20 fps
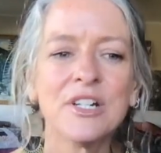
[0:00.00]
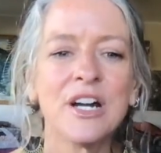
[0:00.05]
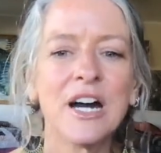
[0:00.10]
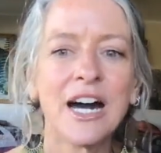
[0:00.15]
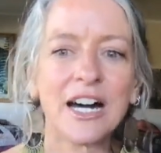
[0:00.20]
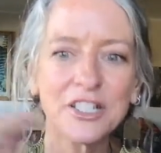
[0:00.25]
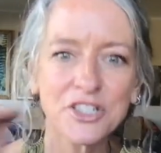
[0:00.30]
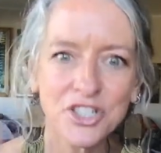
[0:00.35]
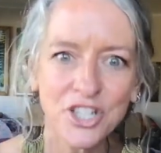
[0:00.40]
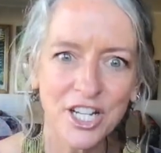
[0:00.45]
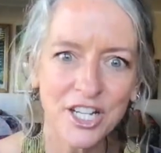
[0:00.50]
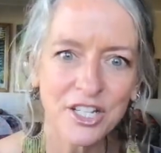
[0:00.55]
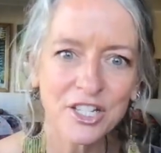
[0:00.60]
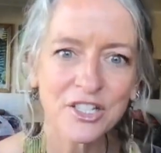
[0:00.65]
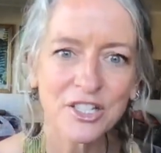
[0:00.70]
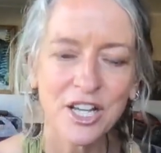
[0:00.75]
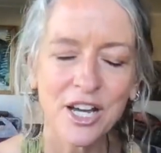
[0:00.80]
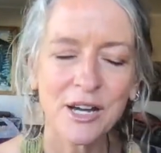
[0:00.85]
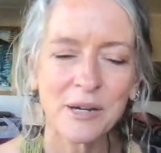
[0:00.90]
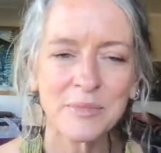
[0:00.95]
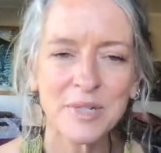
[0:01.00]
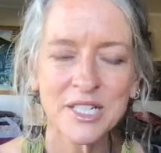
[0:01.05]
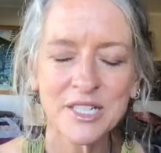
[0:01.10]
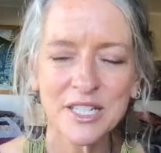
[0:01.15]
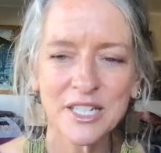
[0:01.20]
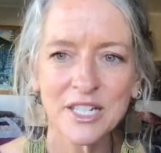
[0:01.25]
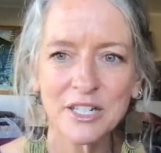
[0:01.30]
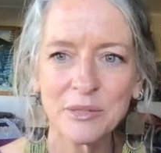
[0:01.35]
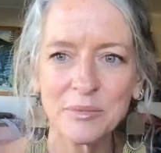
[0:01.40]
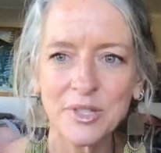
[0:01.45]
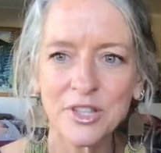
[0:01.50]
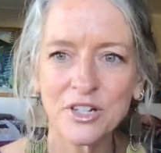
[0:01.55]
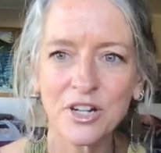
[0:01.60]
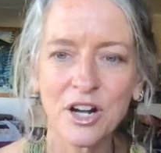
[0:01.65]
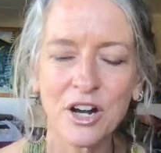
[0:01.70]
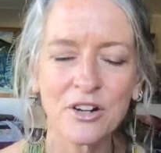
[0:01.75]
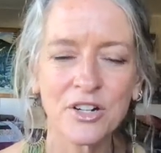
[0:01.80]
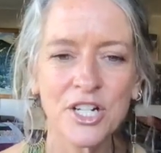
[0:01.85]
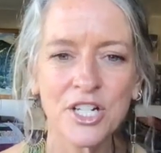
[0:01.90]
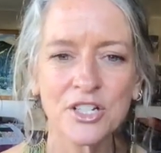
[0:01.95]
I'll check comments here, but there
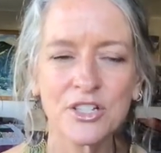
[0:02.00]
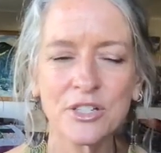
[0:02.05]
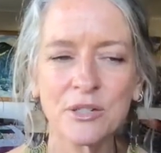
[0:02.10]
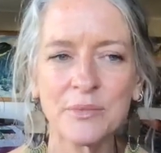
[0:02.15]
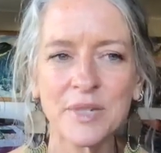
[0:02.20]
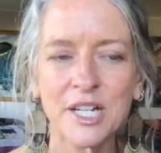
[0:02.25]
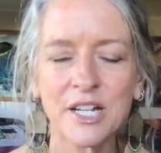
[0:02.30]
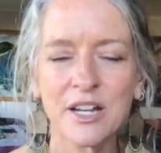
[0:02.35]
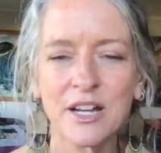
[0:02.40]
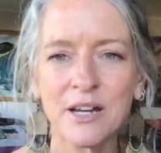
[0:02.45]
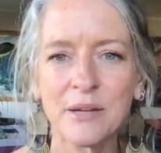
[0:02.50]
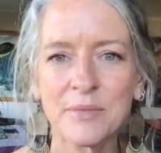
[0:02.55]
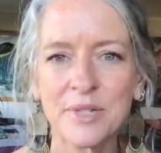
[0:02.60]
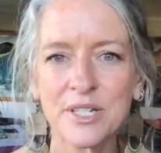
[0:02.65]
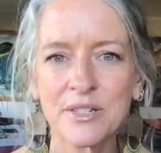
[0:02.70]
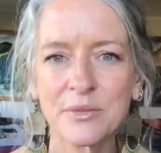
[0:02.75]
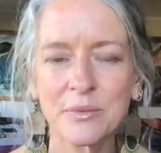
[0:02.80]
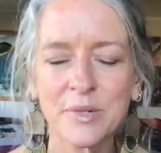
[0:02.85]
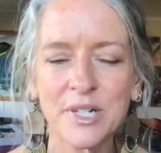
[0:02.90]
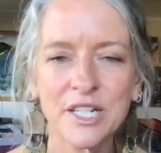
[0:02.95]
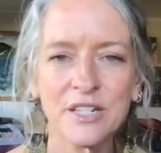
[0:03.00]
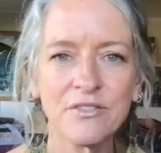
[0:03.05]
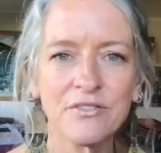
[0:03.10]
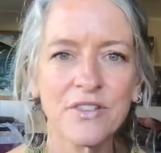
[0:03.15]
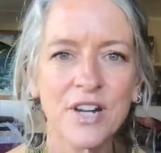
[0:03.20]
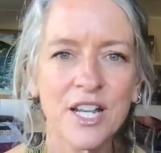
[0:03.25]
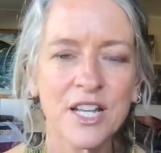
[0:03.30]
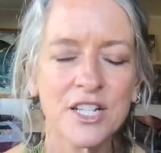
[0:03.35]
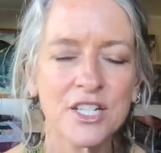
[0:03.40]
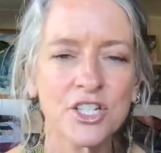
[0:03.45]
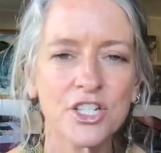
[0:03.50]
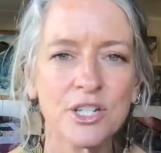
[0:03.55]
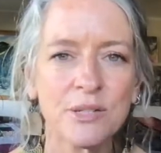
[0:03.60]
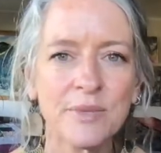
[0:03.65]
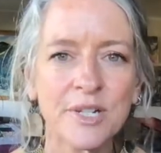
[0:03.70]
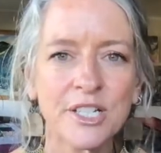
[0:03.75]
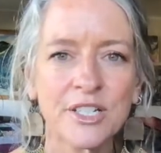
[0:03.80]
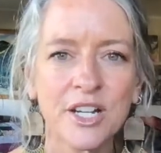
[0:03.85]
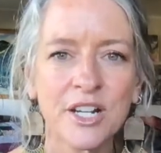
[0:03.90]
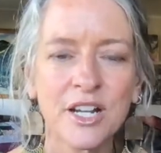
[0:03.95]
are already so many comments. whitneyfreya at
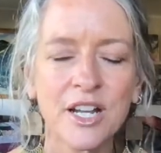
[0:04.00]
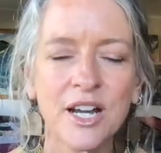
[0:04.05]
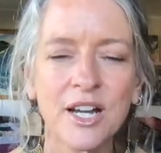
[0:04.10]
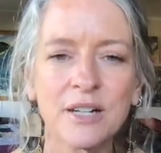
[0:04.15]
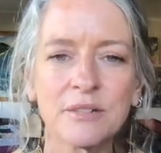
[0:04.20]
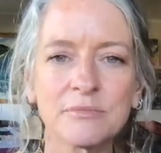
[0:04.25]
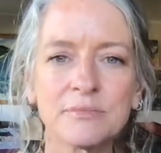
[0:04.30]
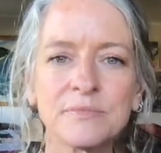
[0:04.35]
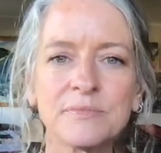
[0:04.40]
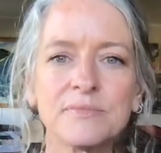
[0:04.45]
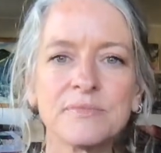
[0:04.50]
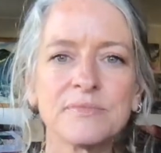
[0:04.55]
gmail.com.